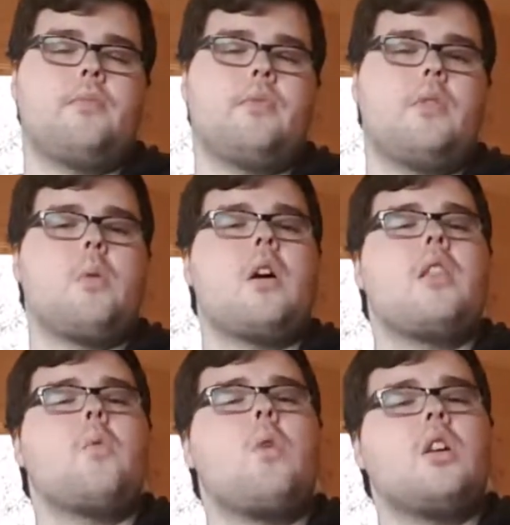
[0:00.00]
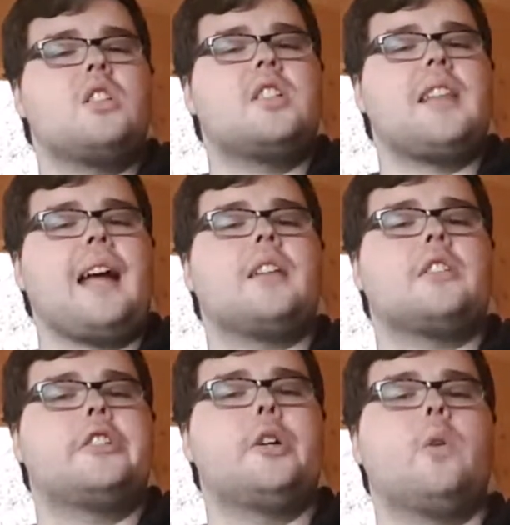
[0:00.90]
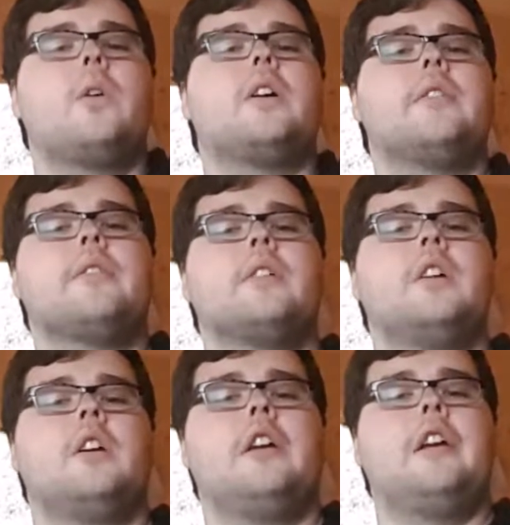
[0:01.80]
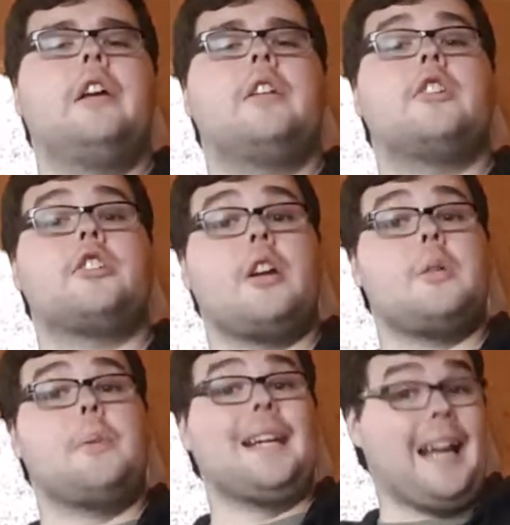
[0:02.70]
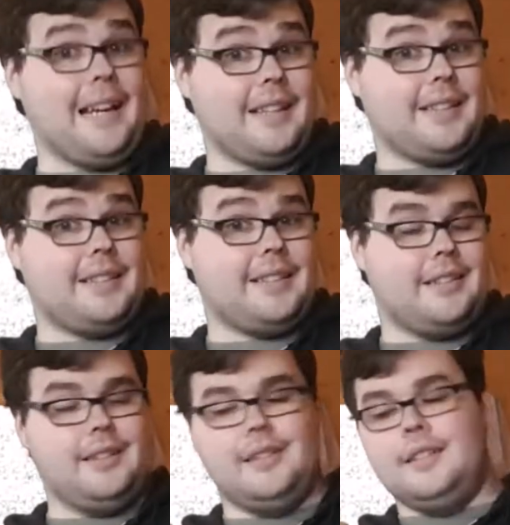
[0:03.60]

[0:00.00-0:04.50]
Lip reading: there was that talk of the show being axed